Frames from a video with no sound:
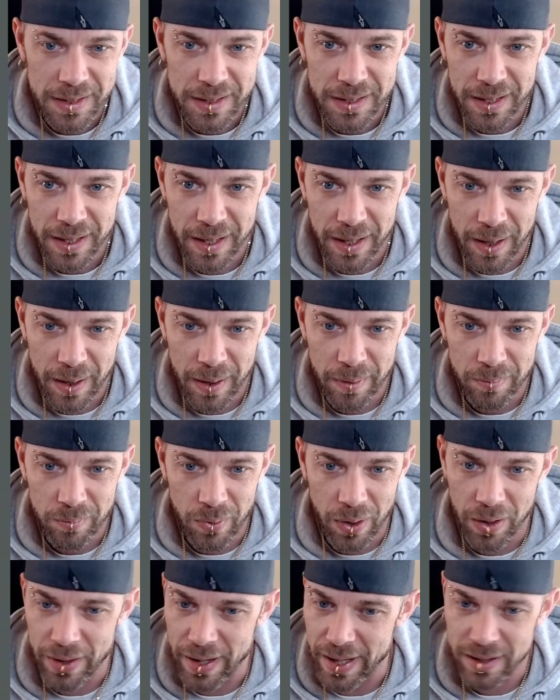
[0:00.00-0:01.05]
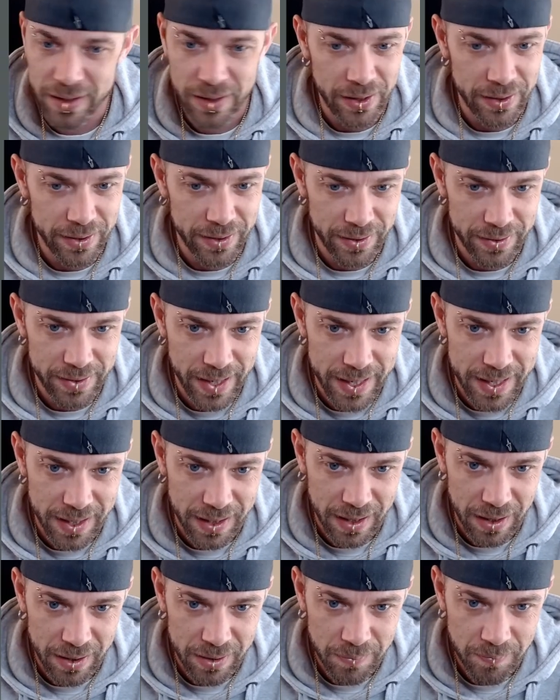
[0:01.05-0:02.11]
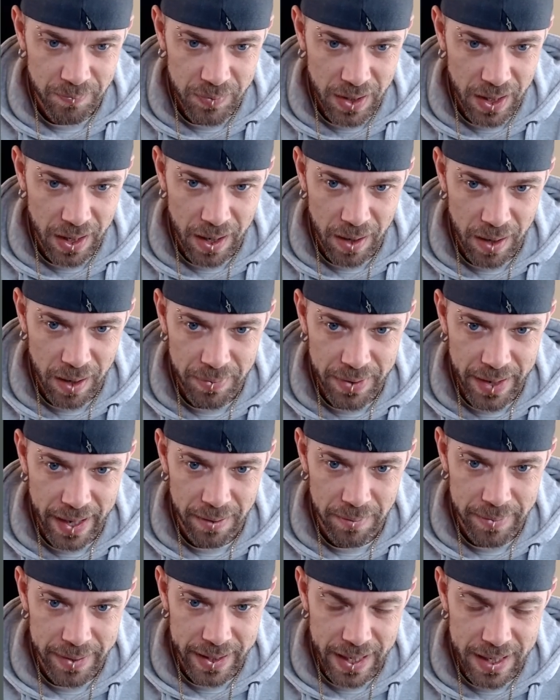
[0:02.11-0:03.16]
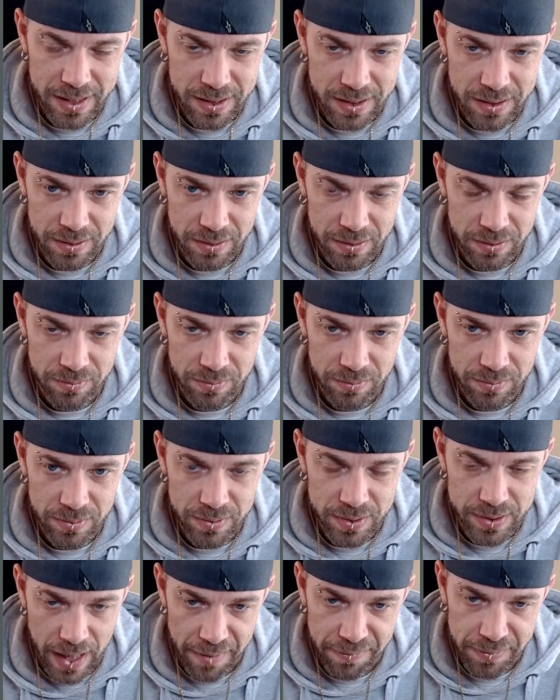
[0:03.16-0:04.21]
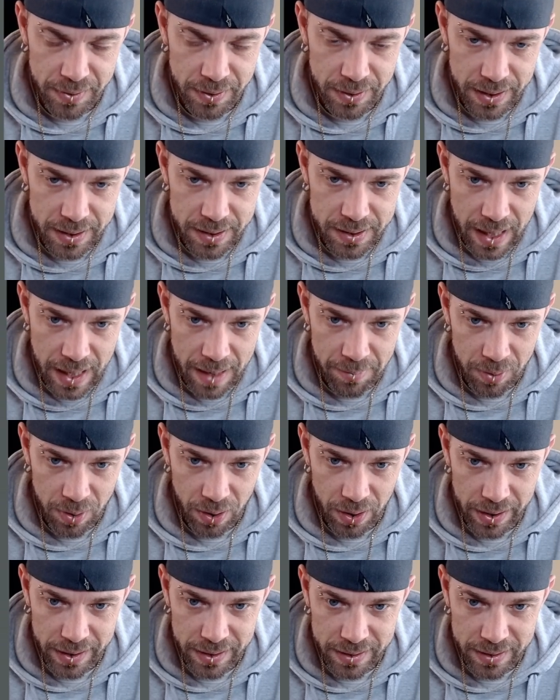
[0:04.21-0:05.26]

well, there you go. That is definitely samurai.